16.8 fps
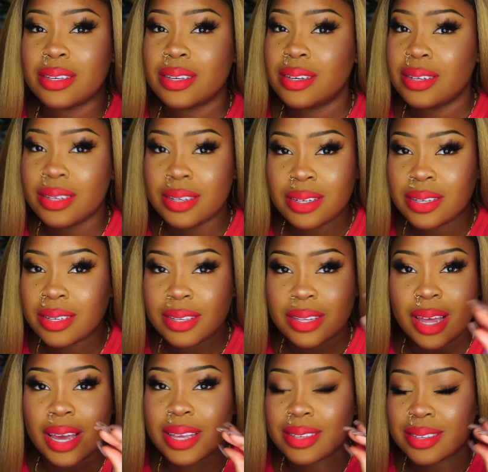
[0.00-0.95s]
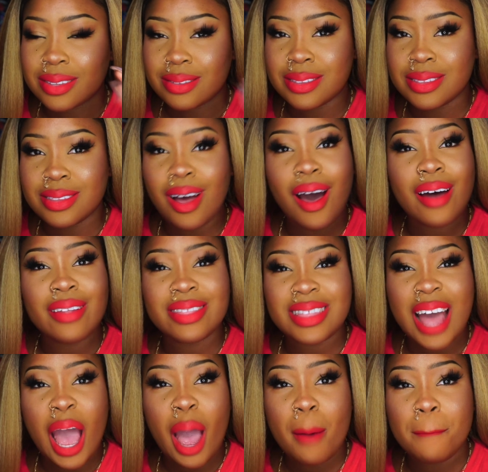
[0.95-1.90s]
It is, like, it's not
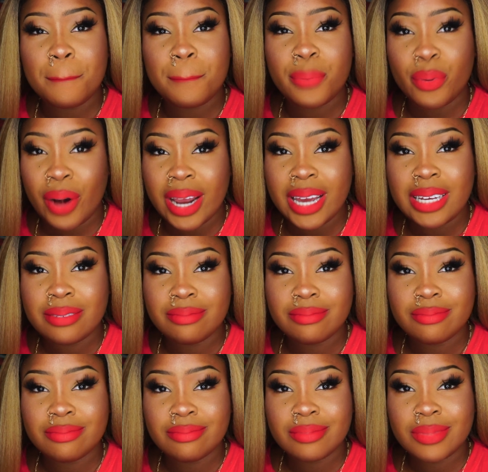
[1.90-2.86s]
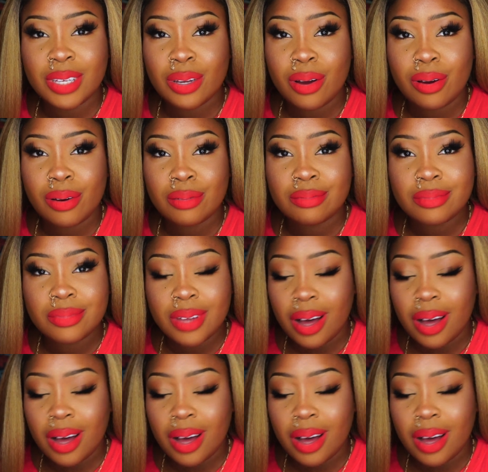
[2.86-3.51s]
that bright, you know?